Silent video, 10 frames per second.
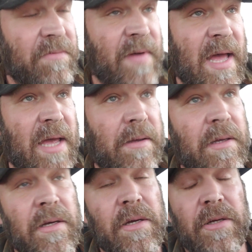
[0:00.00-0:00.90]
fag,
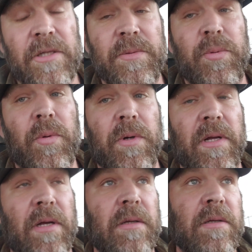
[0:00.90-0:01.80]
you support
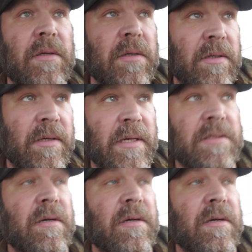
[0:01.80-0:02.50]
dick